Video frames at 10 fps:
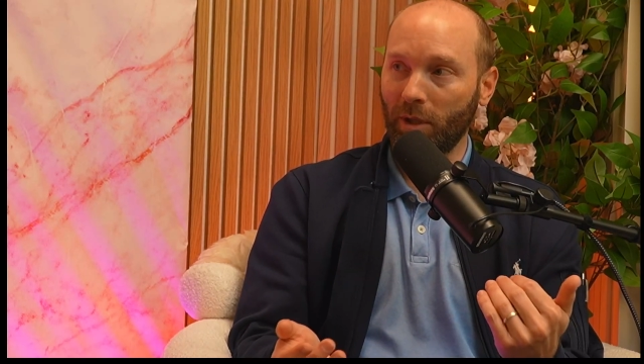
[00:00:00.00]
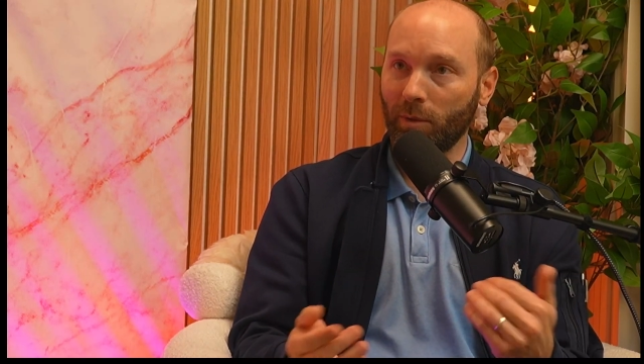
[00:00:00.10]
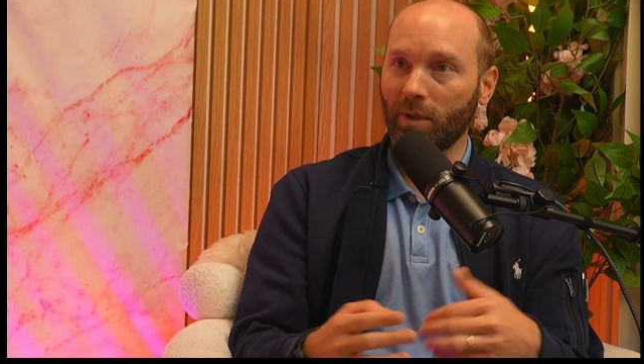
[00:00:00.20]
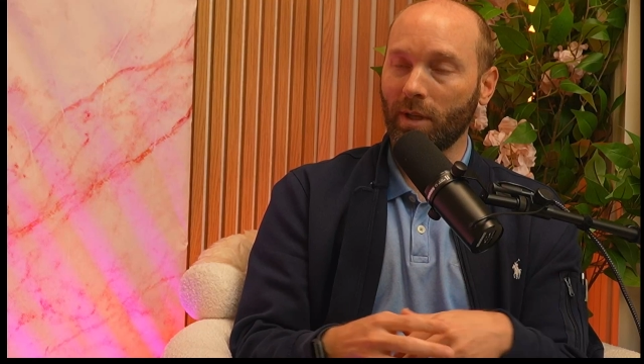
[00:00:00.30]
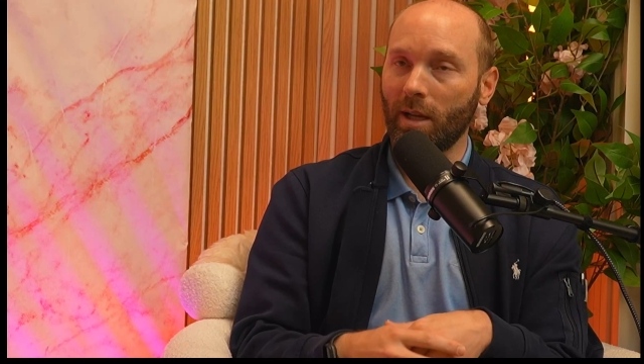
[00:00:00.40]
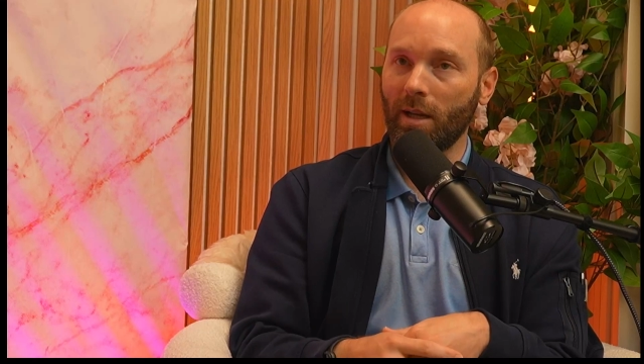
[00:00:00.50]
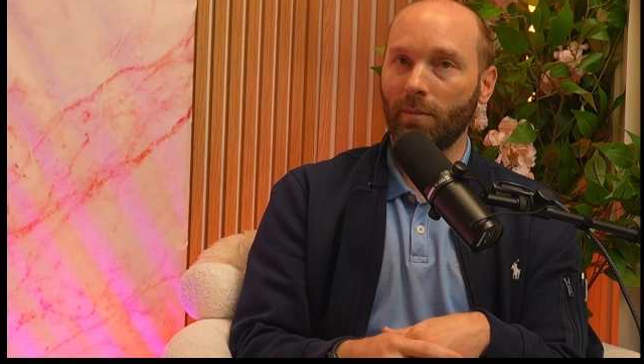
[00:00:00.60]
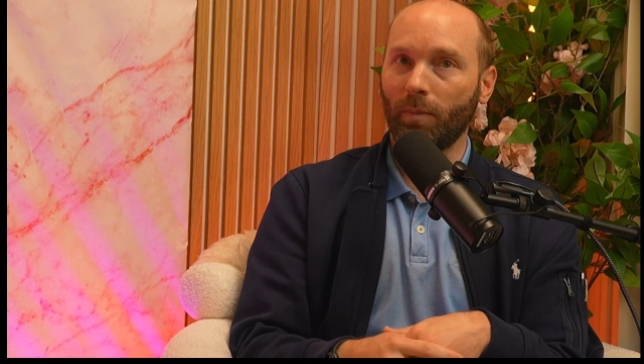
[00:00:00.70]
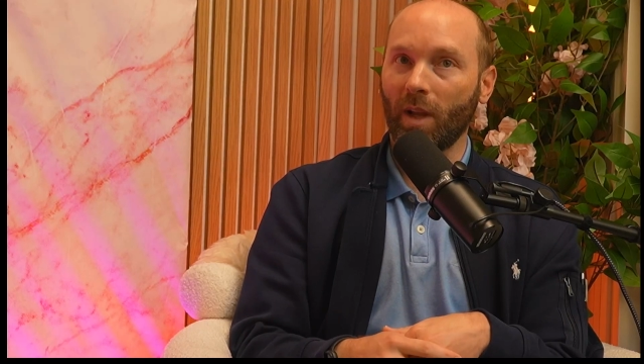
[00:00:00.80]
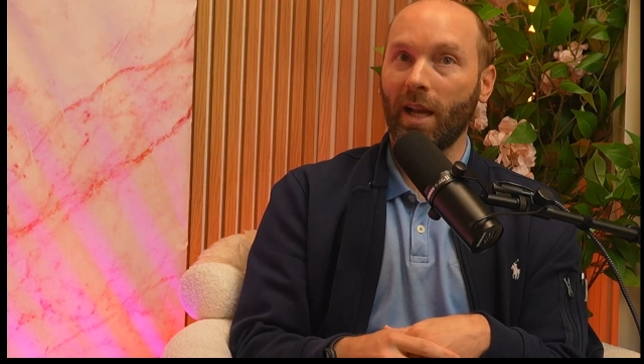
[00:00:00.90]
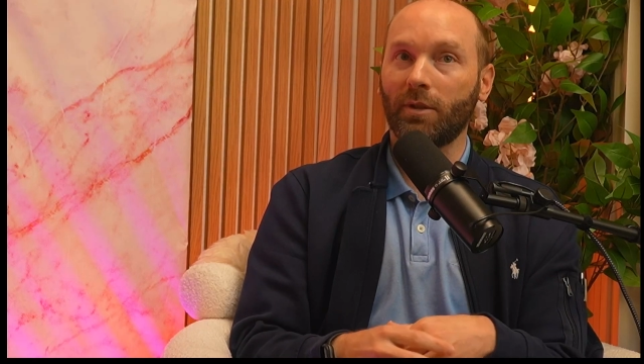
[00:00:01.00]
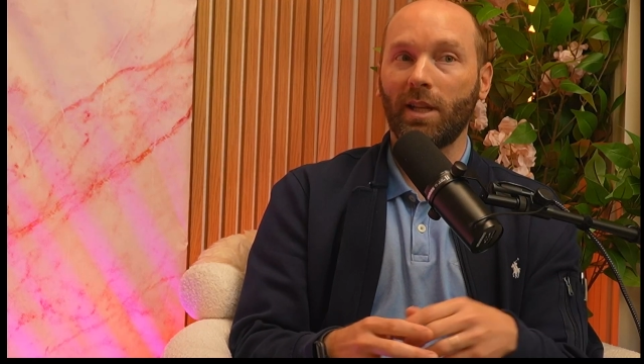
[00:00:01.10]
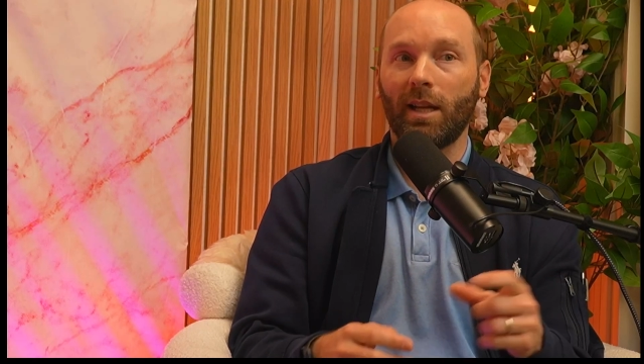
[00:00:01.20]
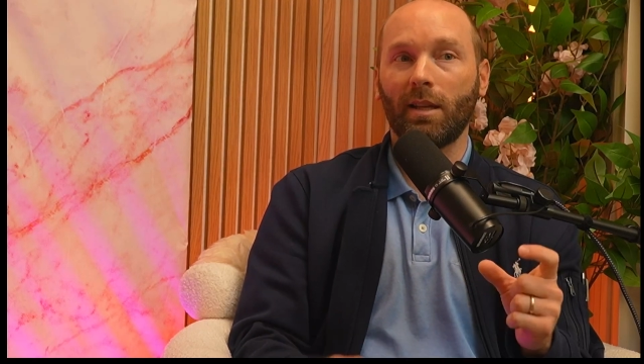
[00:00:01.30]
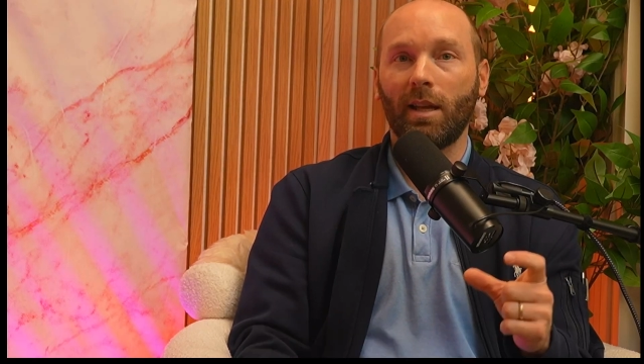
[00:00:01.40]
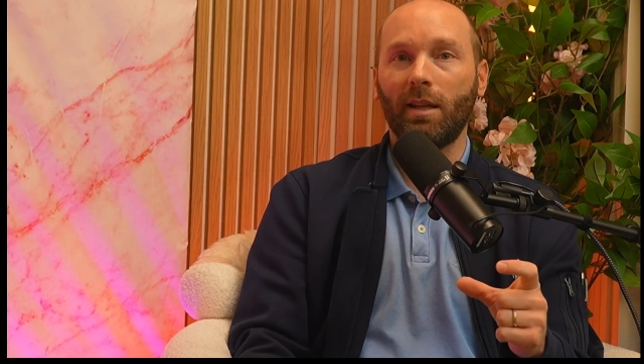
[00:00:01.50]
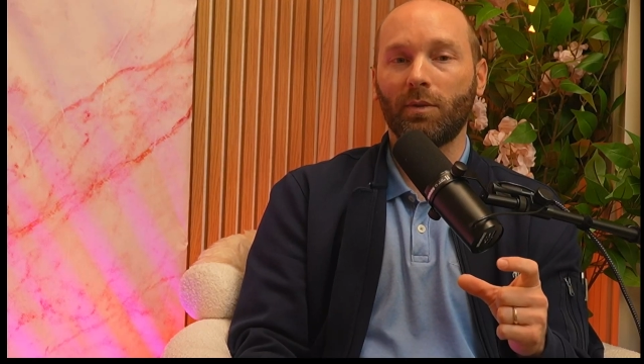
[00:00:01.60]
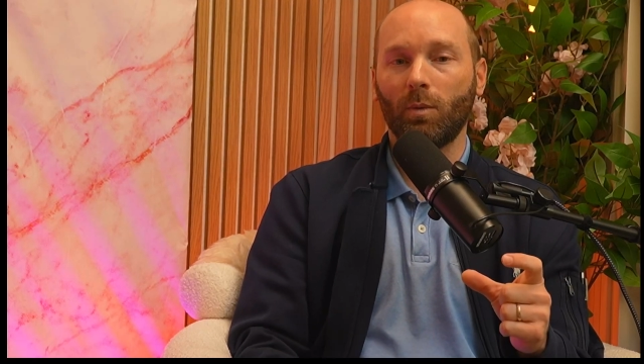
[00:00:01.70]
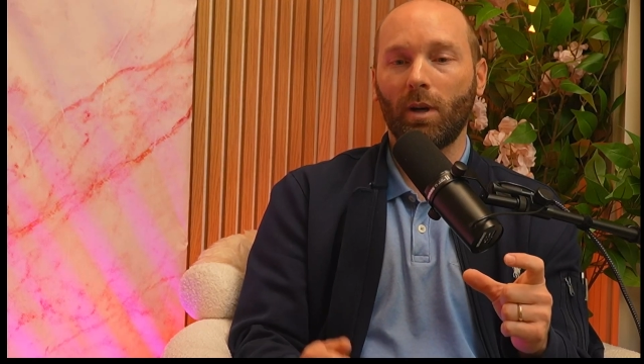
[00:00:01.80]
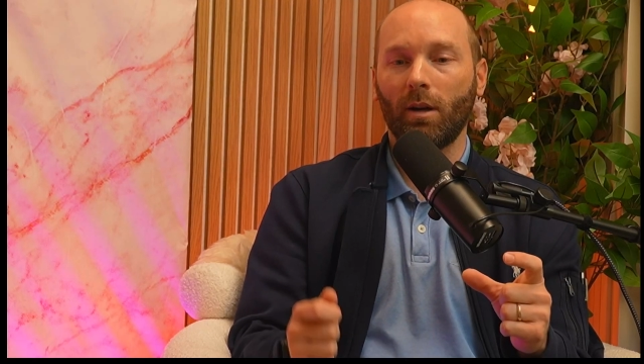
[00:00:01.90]
Was I actually had a case
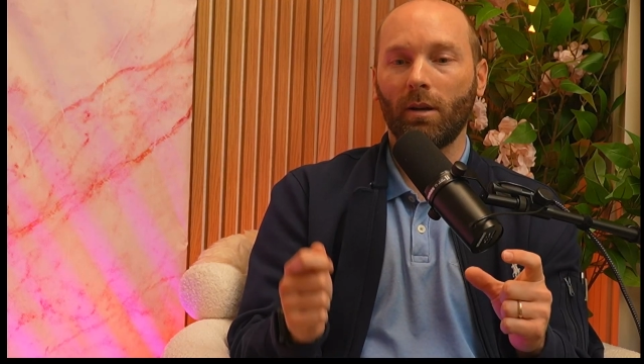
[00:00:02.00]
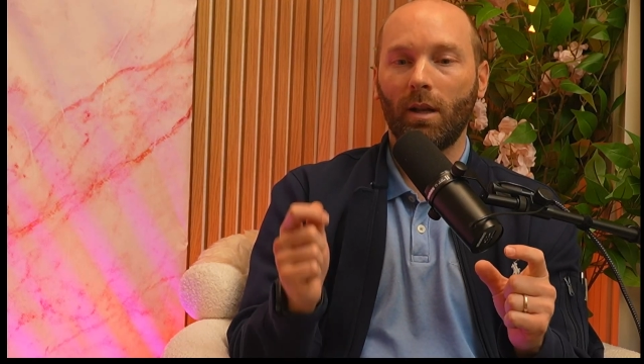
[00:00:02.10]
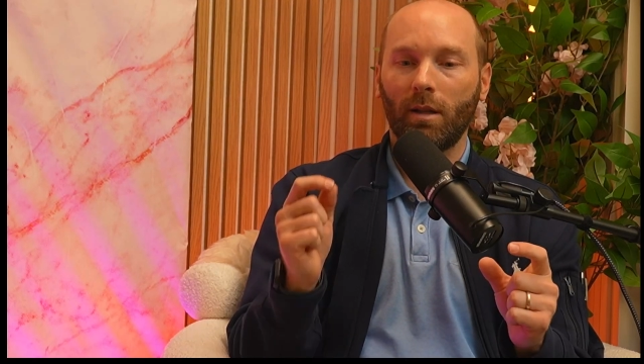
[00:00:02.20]
where